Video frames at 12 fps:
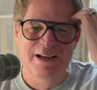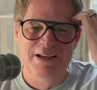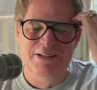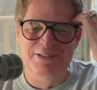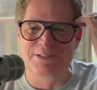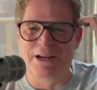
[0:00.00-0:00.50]

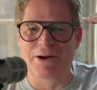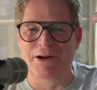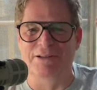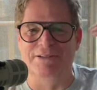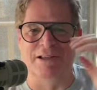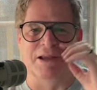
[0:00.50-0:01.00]

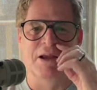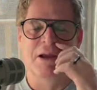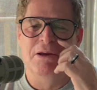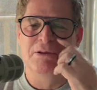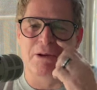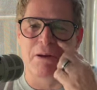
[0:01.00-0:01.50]
Seriously,
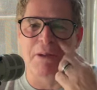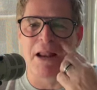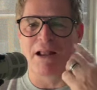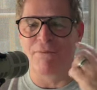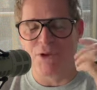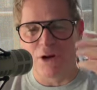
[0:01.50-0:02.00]

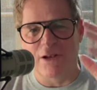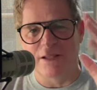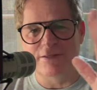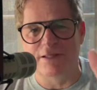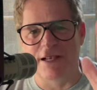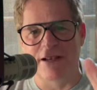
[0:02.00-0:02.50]
man, if you're
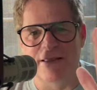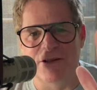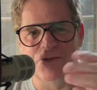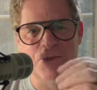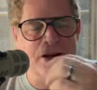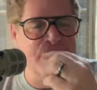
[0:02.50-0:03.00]
listening to
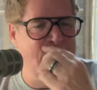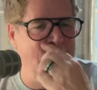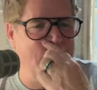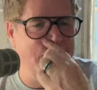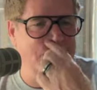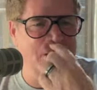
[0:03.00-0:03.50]
this right
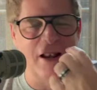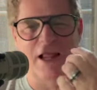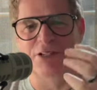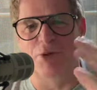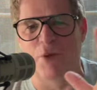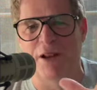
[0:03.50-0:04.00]
now and you're
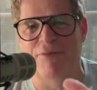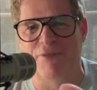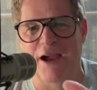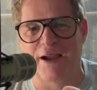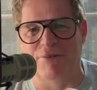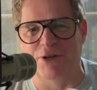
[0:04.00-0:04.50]
like
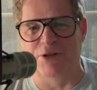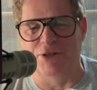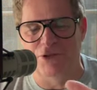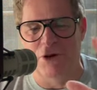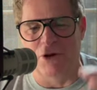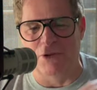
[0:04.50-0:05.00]
25
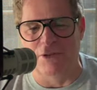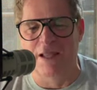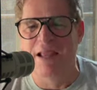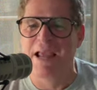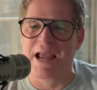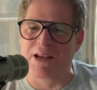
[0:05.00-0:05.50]
years old
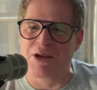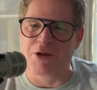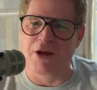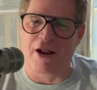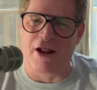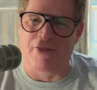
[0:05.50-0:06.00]
and you
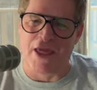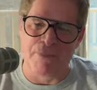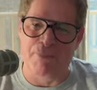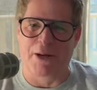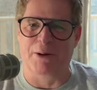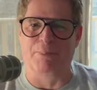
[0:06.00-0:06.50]
got all that
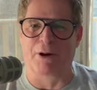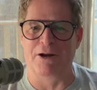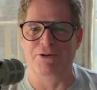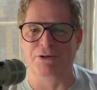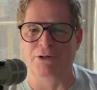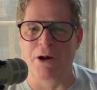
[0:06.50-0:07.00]
peer
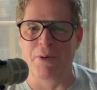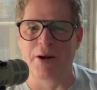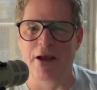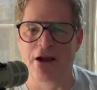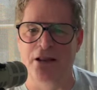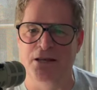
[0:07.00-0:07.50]
pressure going
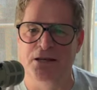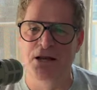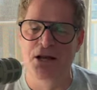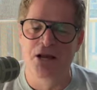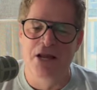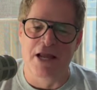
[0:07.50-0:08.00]
on
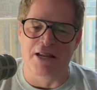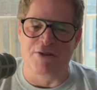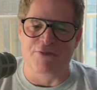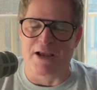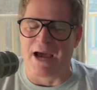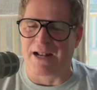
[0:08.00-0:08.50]
and
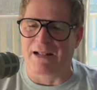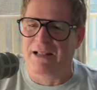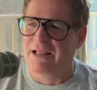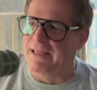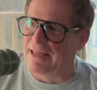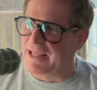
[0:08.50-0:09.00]
you've got to
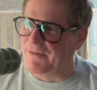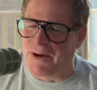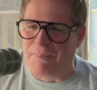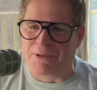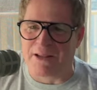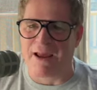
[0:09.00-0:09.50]
live
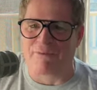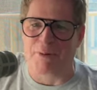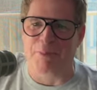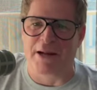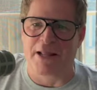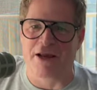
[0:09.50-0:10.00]
up to
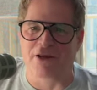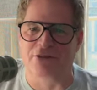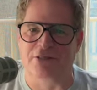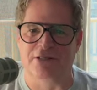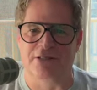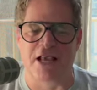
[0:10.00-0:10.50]
everybody
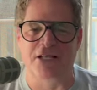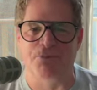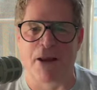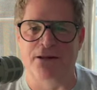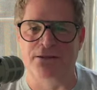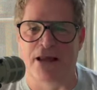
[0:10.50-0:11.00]
else's
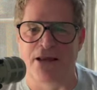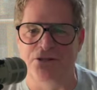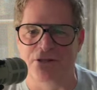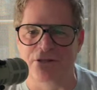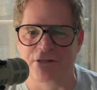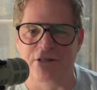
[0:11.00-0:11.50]

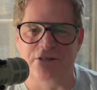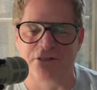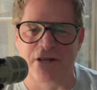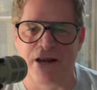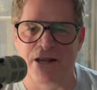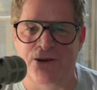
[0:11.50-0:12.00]
expectations
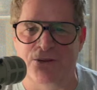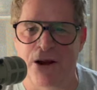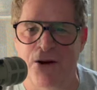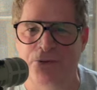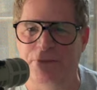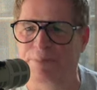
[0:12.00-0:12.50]
instead of your
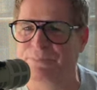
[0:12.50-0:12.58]
own,